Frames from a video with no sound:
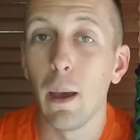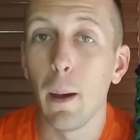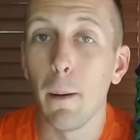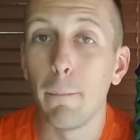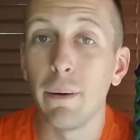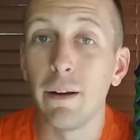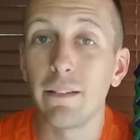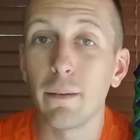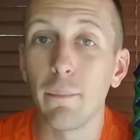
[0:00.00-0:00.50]

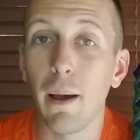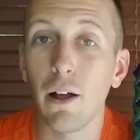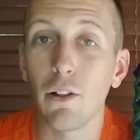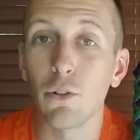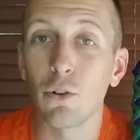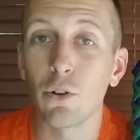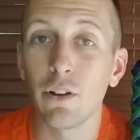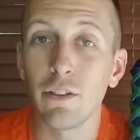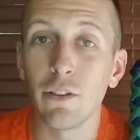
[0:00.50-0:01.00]
But it's about
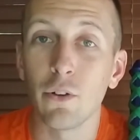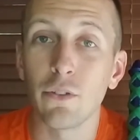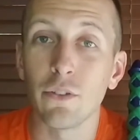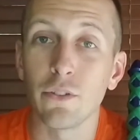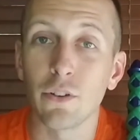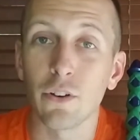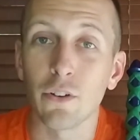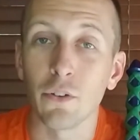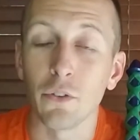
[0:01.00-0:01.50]
learning those
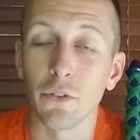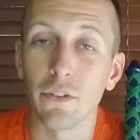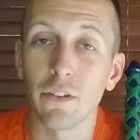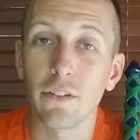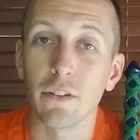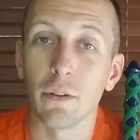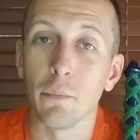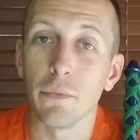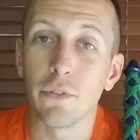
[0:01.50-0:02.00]
internal
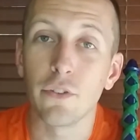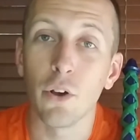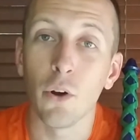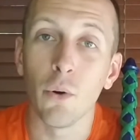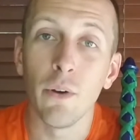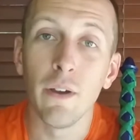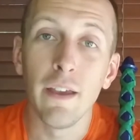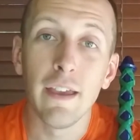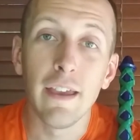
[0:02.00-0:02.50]
systems. So
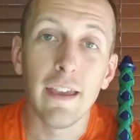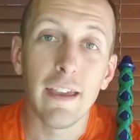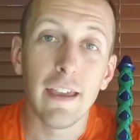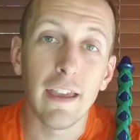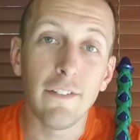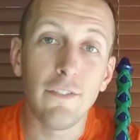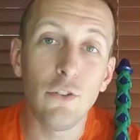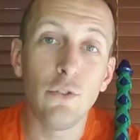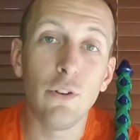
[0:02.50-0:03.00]

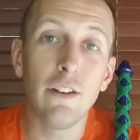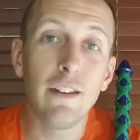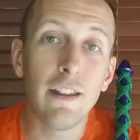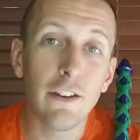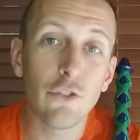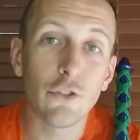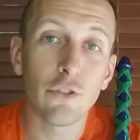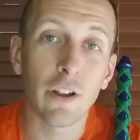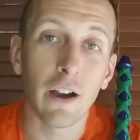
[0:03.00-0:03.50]
if you didn't hit
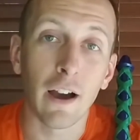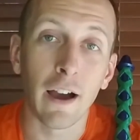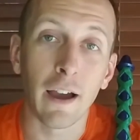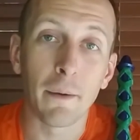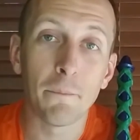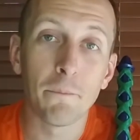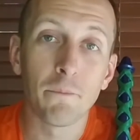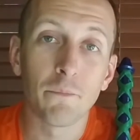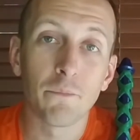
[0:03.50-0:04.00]
your
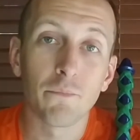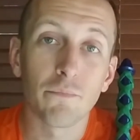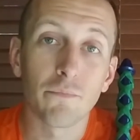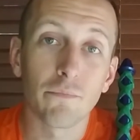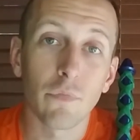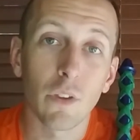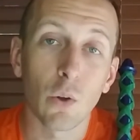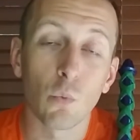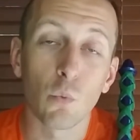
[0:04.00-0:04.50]
time,
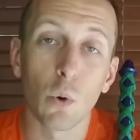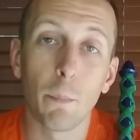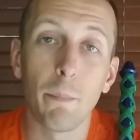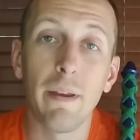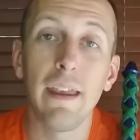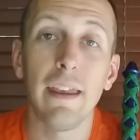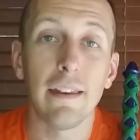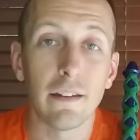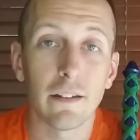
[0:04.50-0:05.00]

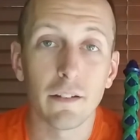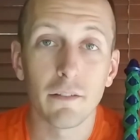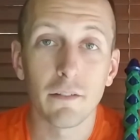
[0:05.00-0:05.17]
repeat.